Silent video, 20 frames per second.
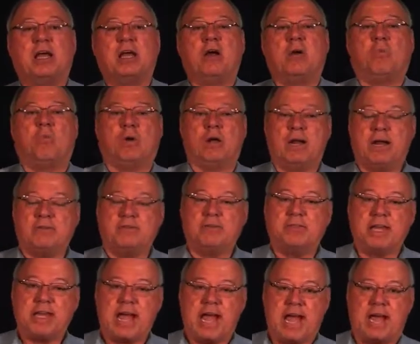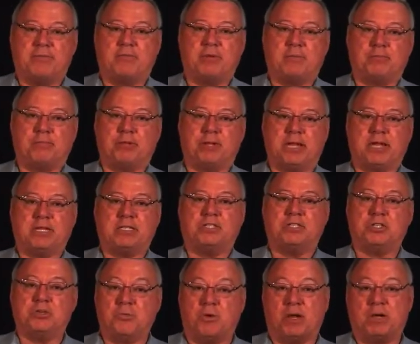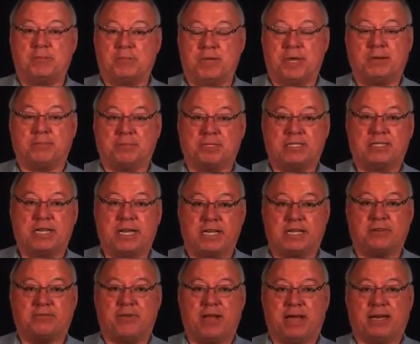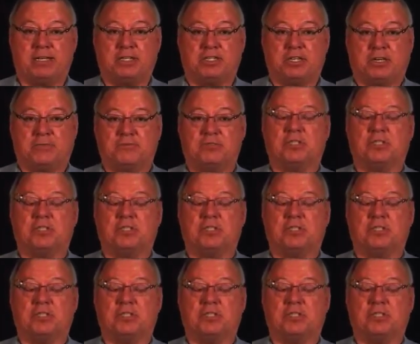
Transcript: Whatever they have in place, you want to be able to take advantage of.